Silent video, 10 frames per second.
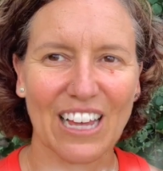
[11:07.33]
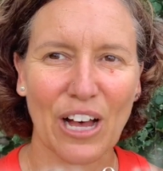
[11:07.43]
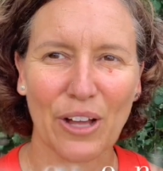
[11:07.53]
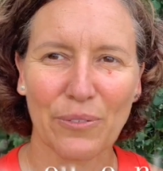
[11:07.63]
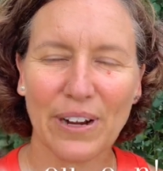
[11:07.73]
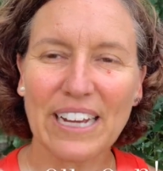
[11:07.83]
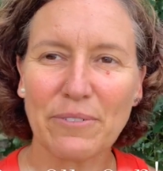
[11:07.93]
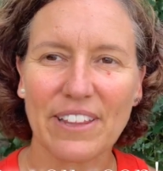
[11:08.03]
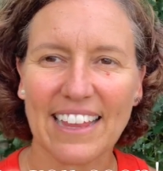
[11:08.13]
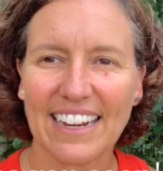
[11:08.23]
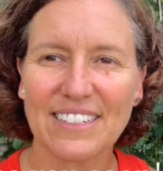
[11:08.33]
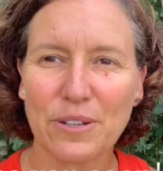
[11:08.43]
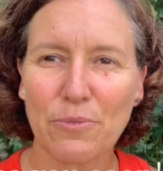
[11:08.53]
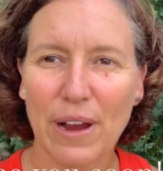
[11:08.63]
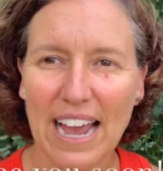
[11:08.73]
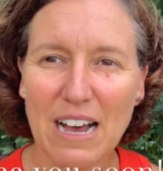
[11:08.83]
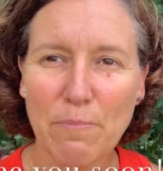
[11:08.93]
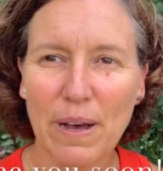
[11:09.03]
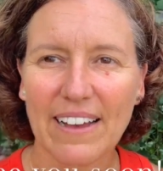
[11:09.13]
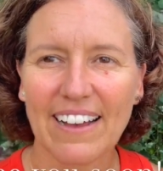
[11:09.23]
All right, well, that is a
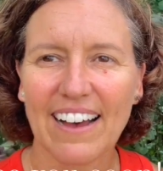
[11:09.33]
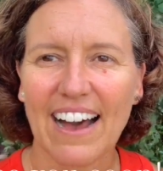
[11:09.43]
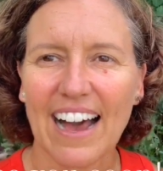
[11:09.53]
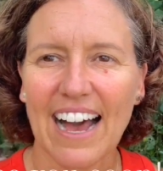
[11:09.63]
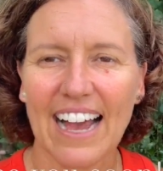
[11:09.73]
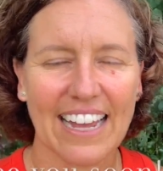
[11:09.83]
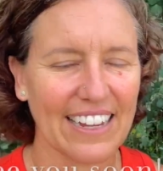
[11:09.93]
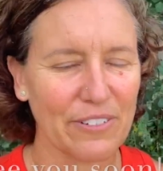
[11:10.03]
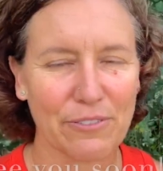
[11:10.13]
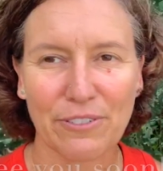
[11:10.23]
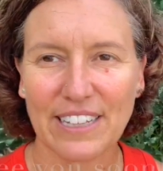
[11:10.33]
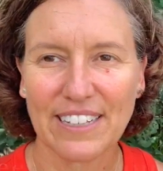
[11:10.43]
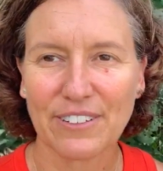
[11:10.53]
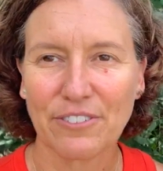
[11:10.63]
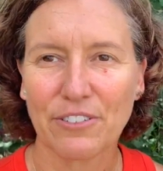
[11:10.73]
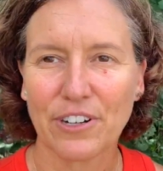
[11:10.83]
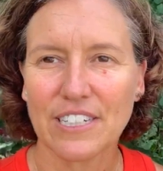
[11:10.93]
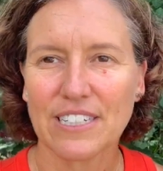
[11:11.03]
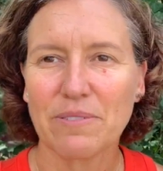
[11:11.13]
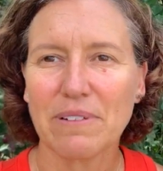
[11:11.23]
wrap. I really look
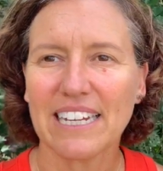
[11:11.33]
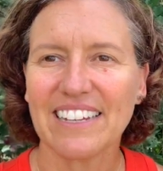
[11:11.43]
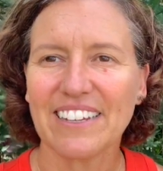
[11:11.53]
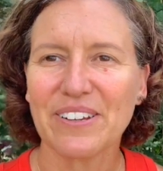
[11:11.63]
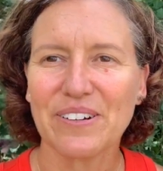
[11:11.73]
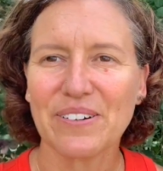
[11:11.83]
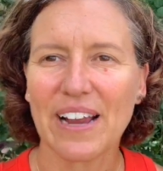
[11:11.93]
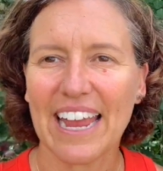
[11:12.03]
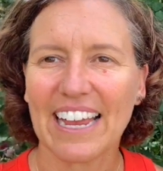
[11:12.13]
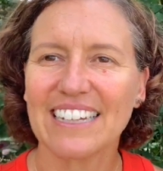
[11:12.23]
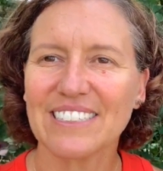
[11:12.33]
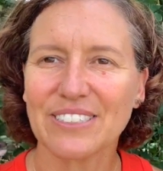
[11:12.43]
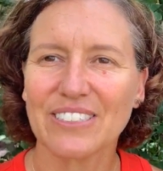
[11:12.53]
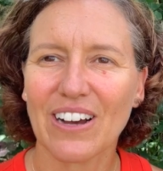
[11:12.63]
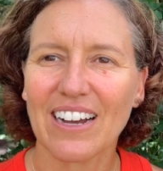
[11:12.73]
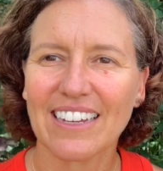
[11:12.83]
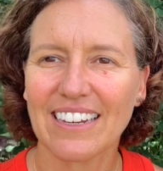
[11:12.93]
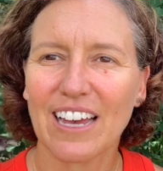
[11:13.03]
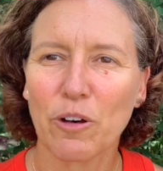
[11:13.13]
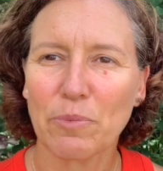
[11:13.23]
forward to meeting you and your dog
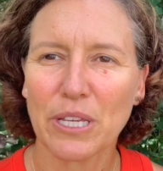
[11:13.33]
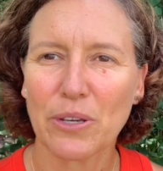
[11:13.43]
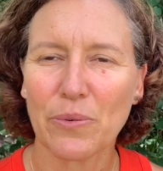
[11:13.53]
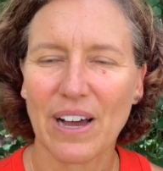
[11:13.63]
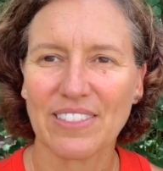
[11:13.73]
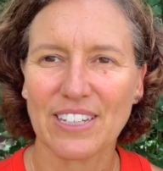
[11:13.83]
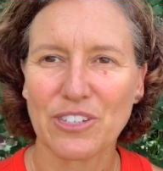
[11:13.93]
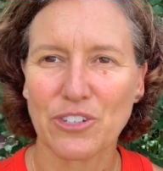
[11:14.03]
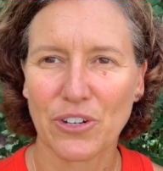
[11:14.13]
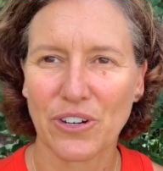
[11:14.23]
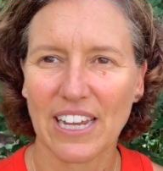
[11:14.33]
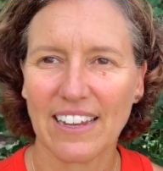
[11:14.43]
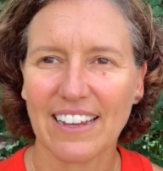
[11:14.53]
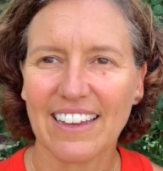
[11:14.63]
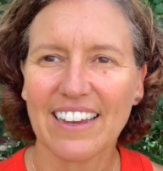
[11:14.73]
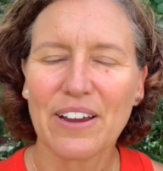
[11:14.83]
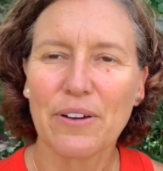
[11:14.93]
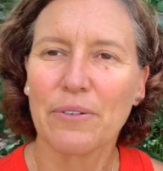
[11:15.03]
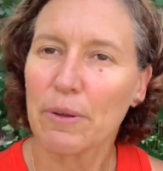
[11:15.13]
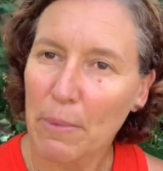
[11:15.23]
and helping you on this journey.
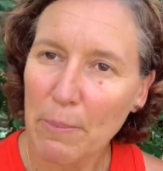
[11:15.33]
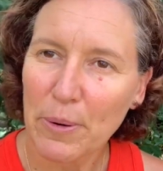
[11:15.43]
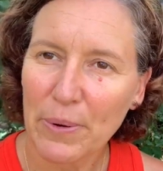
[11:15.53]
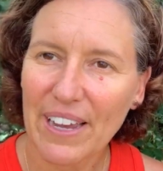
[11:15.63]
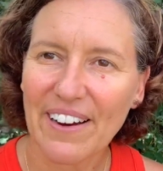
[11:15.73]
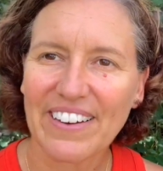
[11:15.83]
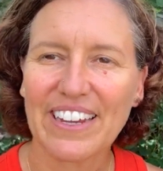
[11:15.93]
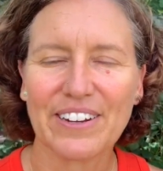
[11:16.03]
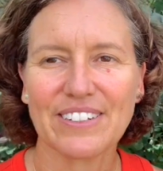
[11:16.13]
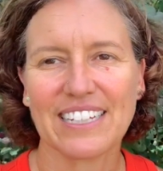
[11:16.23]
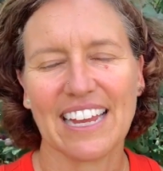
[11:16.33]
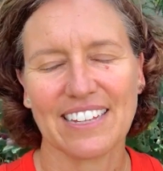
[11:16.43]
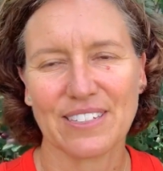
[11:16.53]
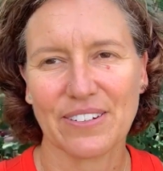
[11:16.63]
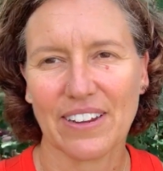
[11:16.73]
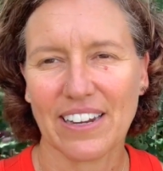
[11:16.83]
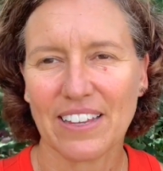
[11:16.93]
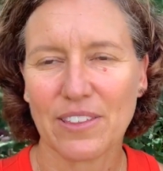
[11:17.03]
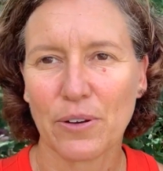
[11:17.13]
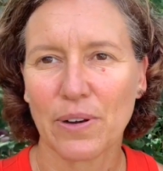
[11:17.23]
Remember, we are here to answer
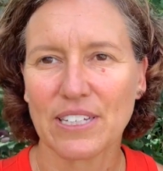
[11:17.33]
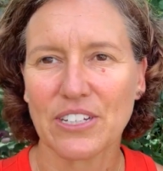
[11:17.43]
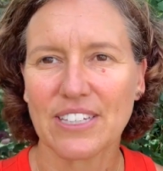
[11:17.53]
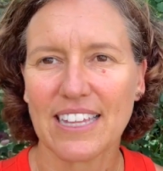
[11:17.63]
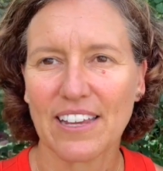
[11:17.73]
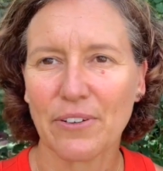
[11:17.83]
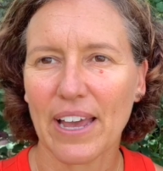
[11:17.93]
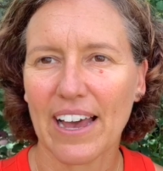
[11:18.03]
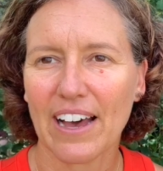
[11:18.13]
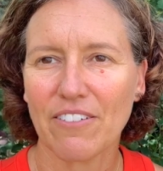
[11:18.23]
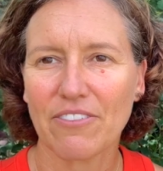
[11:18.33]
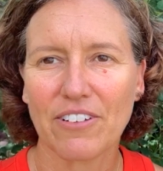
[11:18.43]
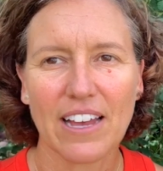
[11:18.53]
any of the questions that you have.